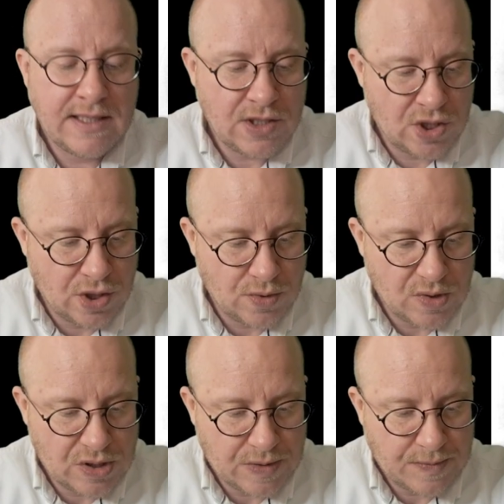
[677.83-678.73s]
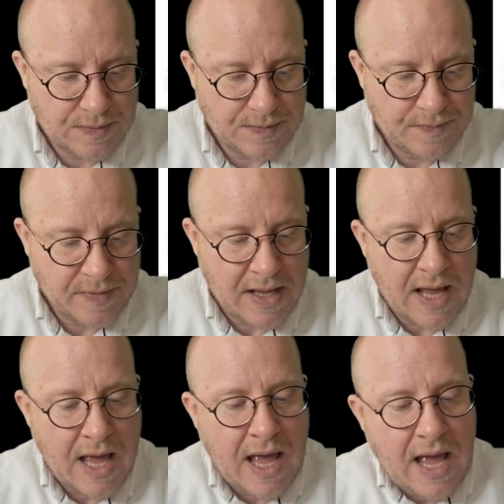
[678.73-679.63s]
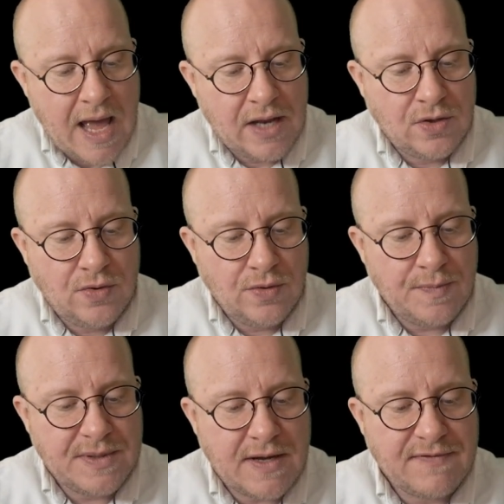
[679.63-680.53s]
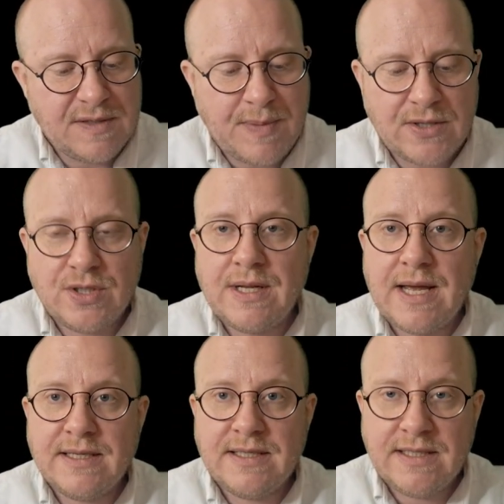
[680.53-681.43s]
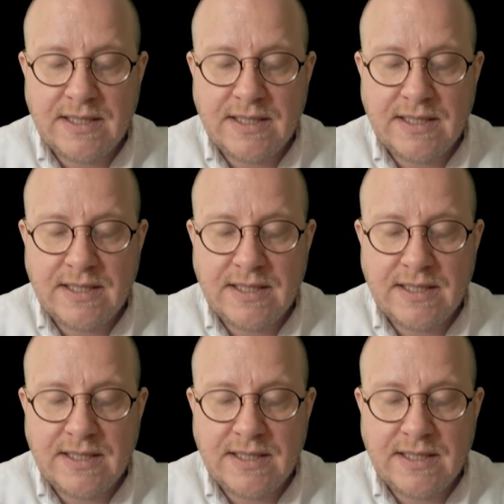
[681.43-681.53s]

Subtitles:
tissues. And groups of specialized